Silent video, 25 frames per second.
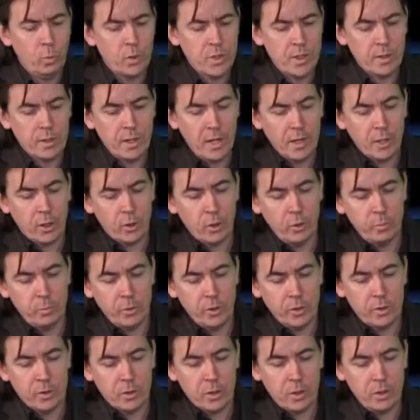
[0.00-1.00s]
was it that group
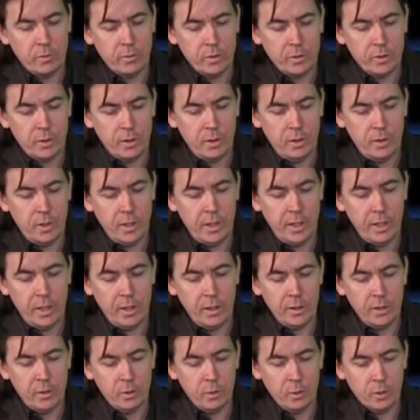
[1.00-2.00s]
that covered the
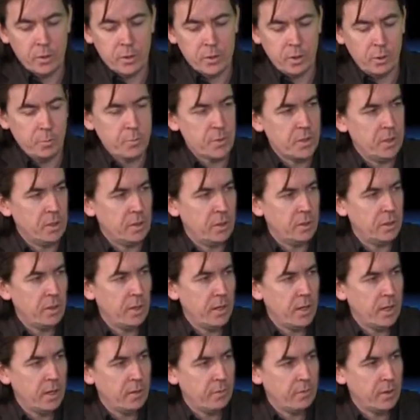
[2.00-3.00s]
alien autopsy? Did
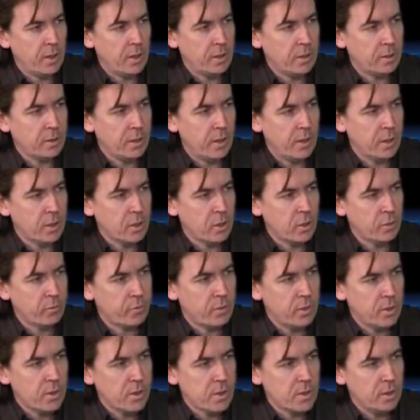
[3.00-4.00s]
they have that at their
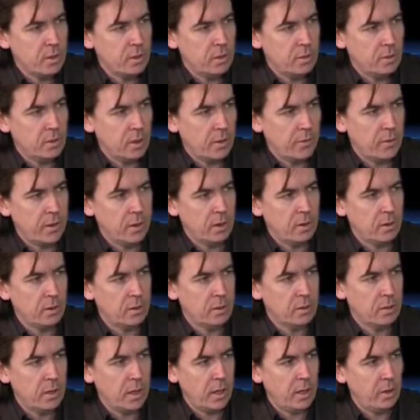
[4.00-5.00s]
conference? And I think
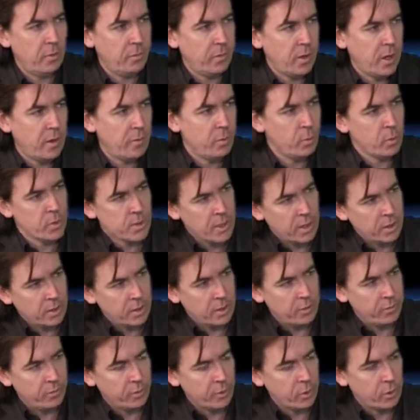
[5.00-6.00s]
'95, or was that a
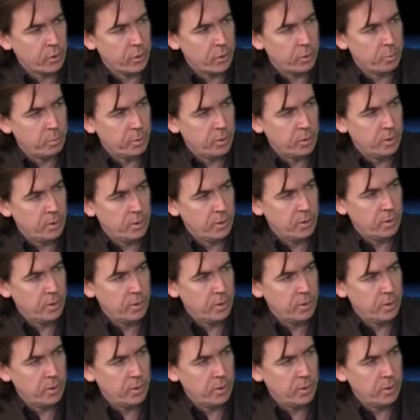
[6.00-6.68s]
different group?